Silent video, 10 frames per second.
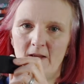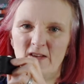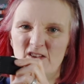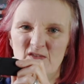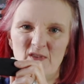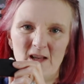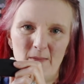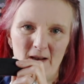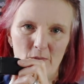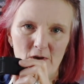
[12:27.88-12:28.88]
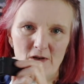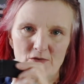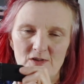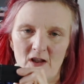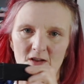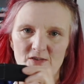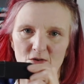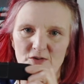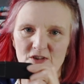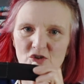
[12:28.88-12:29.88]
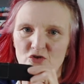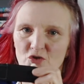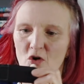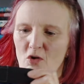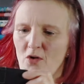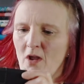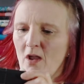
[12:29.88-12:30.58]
It doesn't really matter what it looks like as long as it's strong.